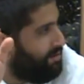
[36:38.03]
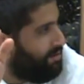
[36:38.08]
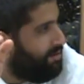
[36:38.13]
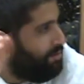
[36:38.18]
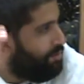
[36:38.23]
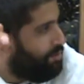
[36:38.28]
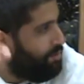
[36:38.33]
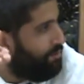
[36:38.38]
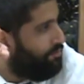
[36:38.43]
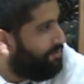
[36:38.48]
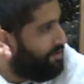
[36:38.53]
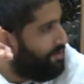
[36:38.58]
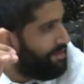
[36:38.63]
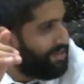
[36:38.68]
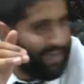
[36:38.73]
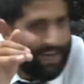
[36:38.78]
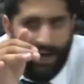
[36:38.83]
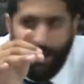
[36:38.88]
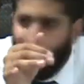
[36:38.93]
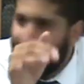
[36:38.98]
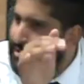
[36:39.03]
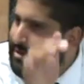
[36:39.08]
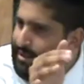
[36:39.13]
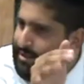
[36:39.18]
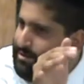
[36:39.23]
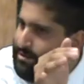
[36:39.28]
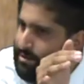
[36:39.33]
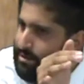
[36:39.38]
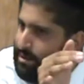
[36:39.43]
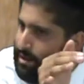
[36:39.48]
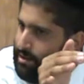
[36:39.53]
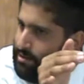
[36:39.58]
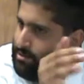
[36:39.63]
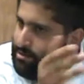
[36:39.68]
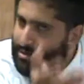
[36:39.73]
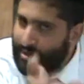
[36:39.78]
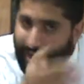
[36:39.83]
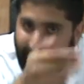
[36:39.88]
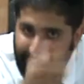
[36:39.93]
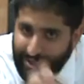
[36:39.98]
Then when you feed a cow and he still kicks you,
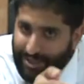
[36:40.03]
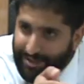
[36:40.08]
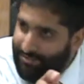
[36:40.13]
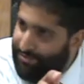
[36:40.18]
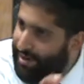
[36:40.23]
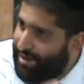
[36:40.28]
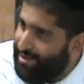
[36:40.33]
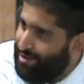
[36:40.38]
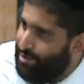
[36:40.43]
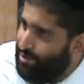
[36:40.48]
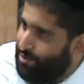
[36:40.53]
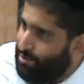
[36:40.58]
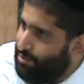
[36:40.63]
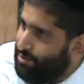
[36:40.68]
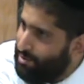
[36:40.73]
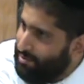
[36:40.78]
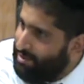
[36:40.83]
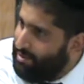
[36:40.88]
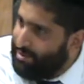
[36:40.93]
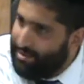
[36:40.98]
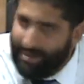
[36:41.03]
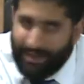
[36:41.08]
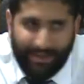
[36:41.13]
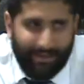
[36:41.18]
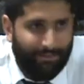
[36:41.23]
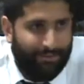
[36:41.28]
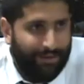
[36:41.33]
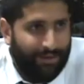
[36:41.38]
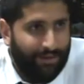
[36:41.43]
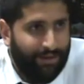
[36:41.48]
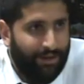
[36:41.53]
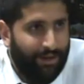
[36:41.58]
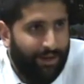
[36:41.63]
it's like, I just fed you. What do you mean you kicked me?